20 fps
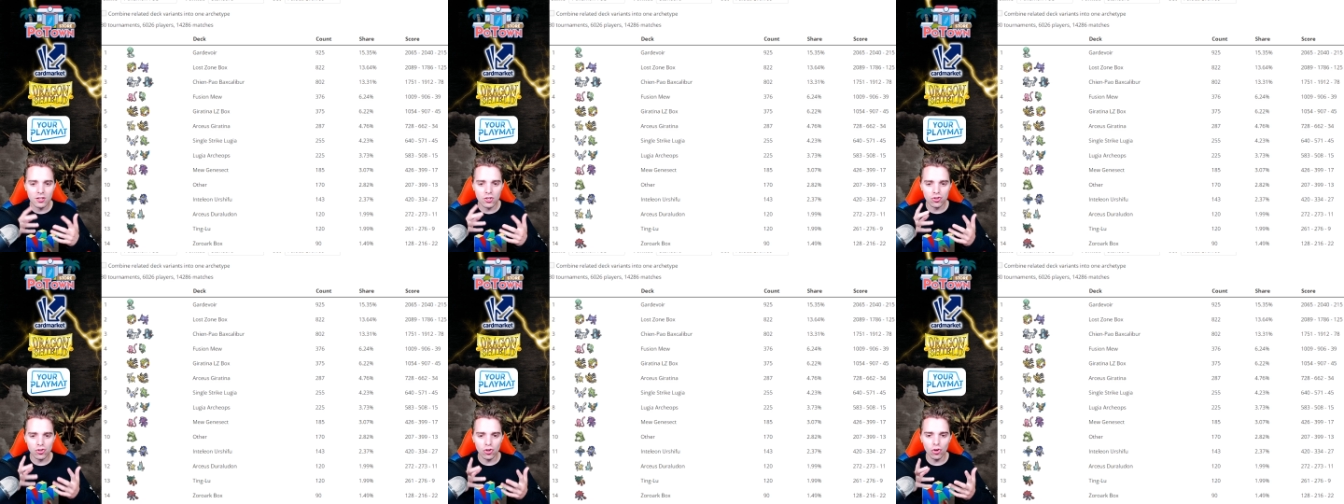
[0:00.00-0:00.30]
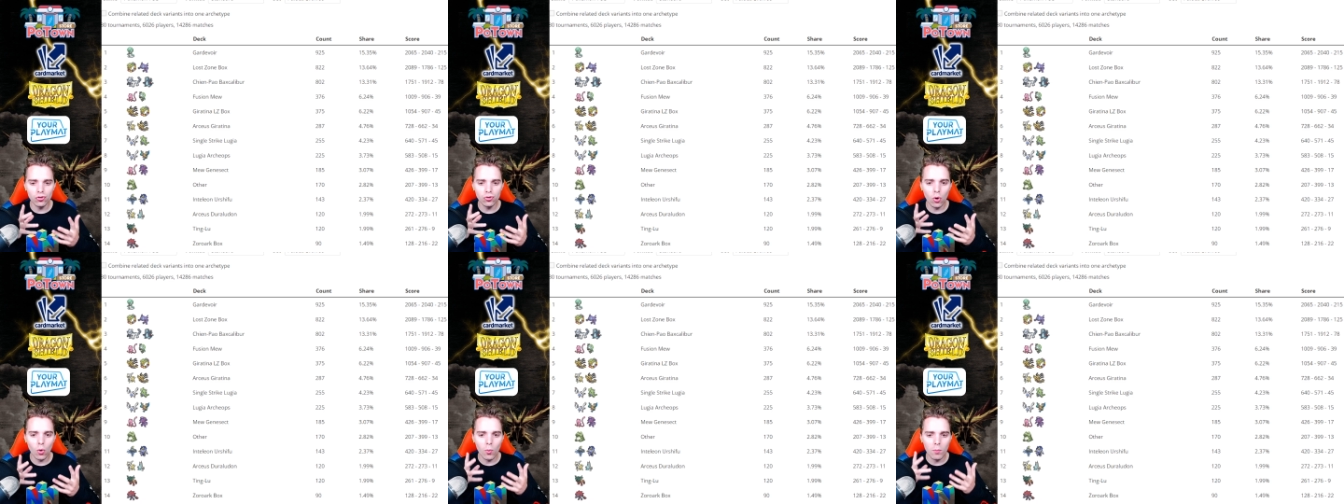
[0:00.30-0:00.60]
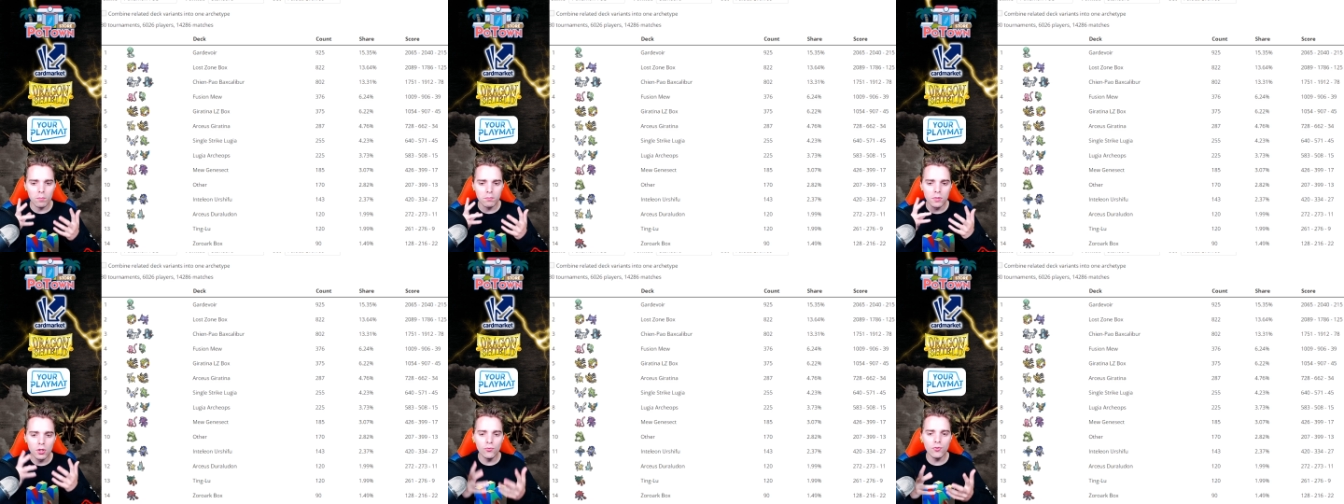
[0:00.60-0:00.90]
There's also
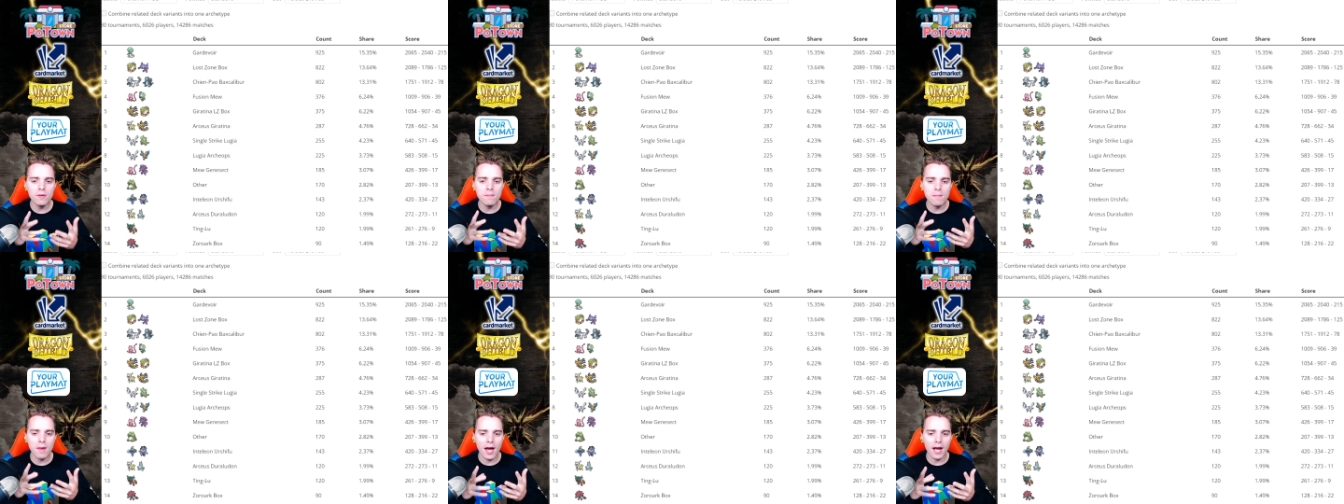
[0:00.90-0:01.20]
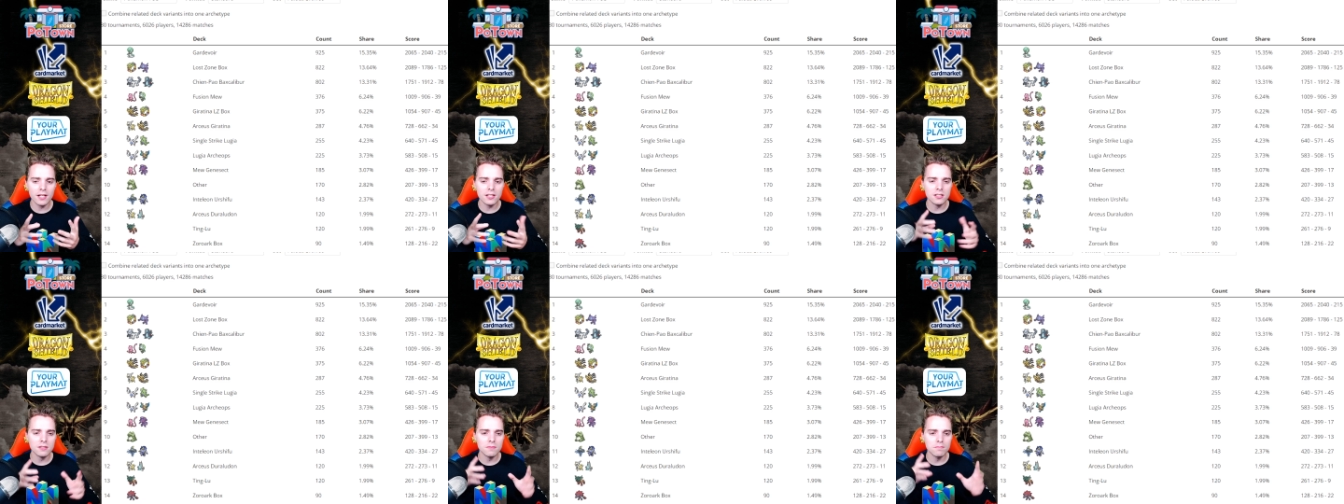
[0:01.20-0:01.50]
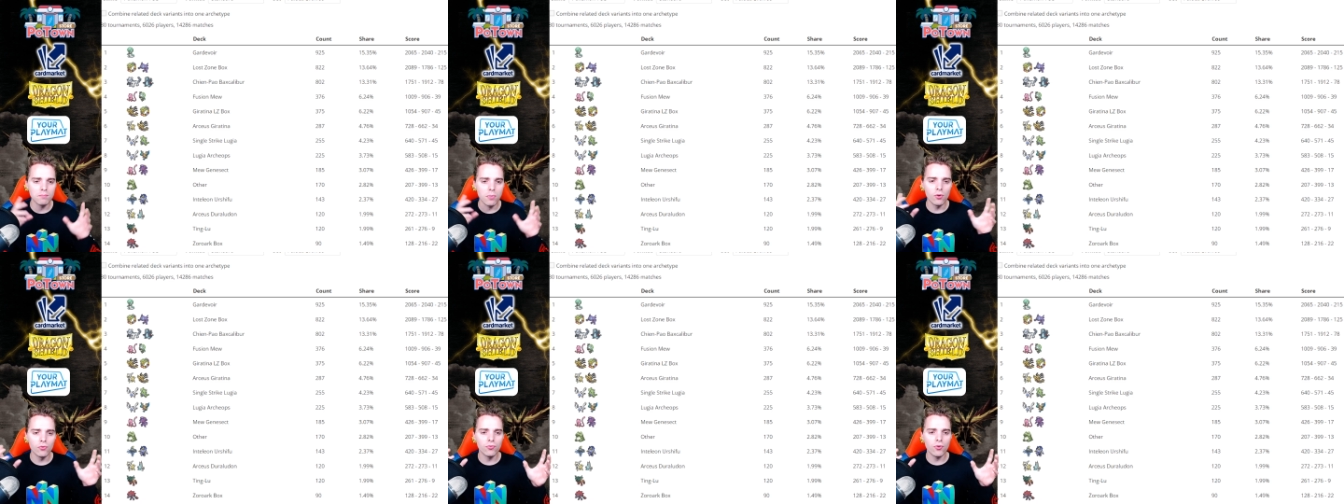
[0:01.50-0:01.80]
Mew V MAX,
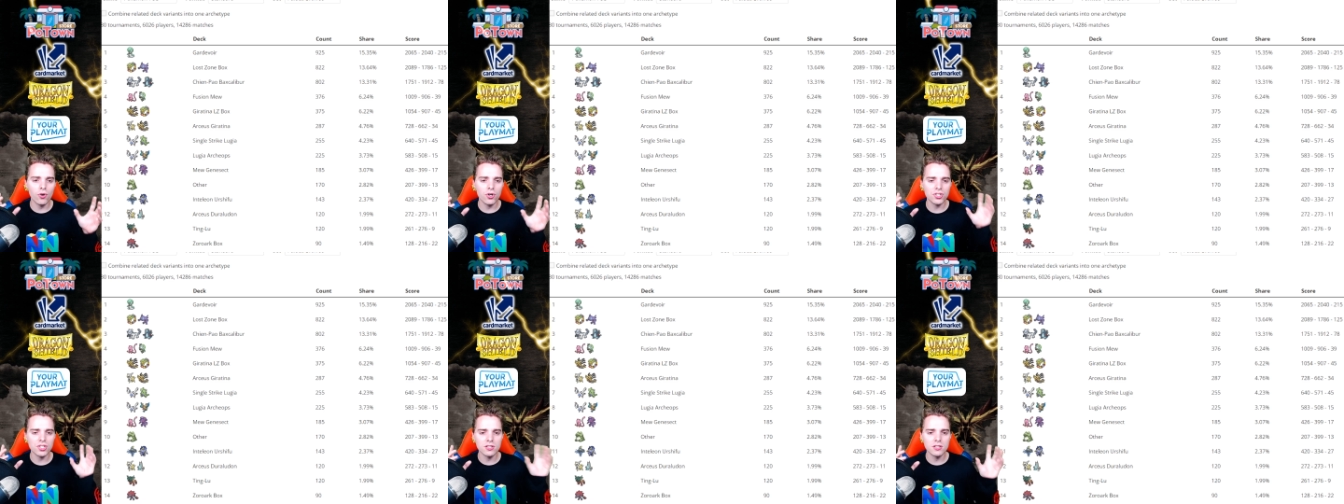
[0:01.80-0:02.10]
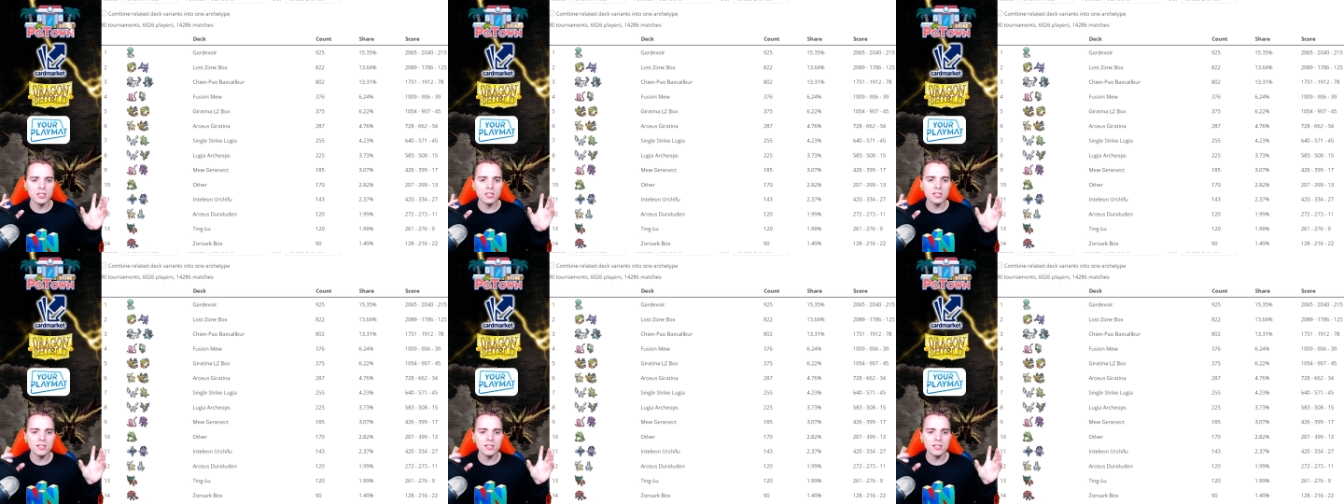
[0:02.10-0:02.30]
both versions, D